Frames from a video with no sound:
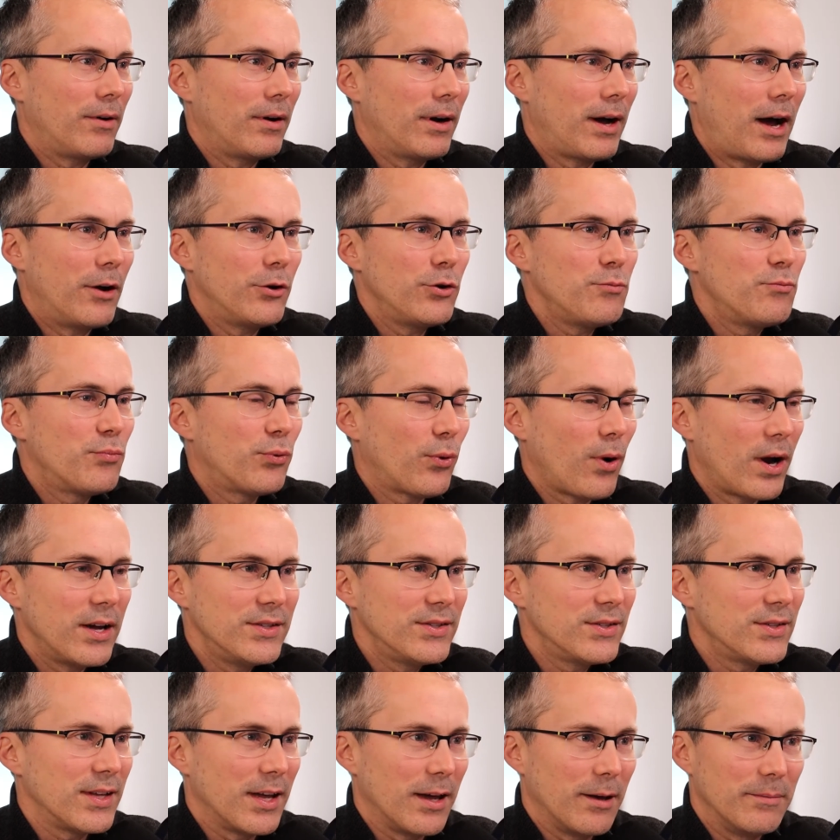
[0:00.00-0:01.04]
How do you
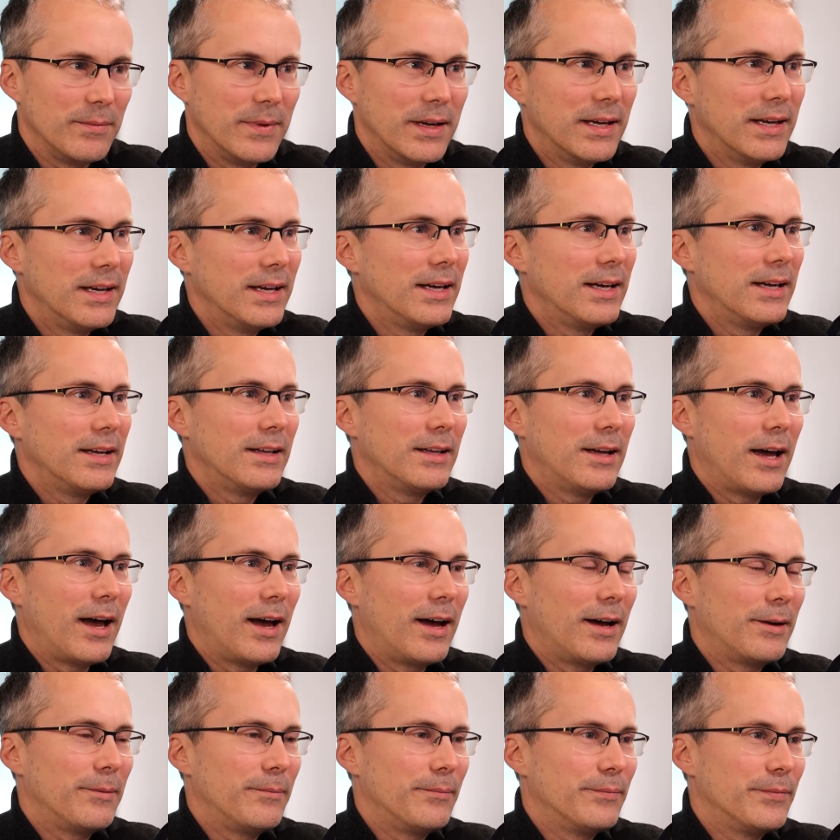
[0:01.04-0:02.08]
price them?
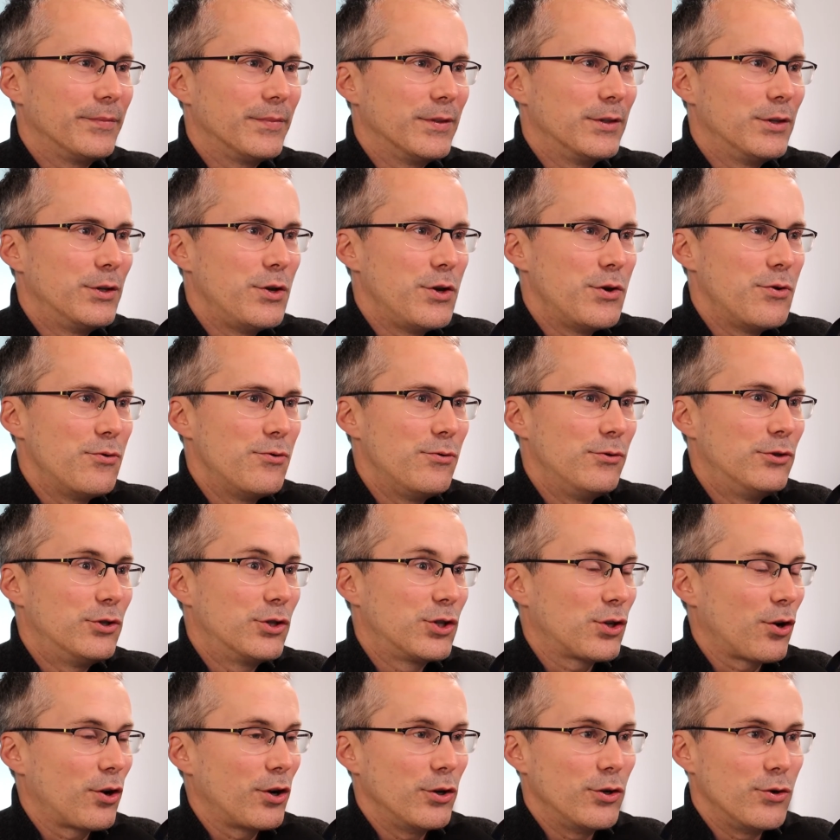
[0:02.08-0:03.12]
Do you
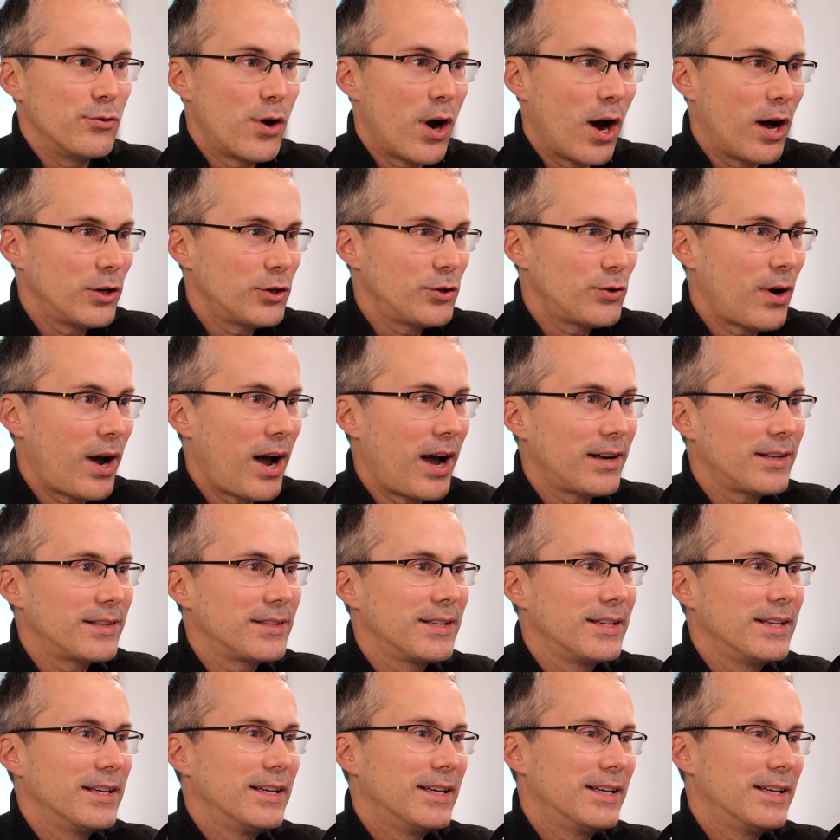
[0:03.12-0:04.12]
start a new contract?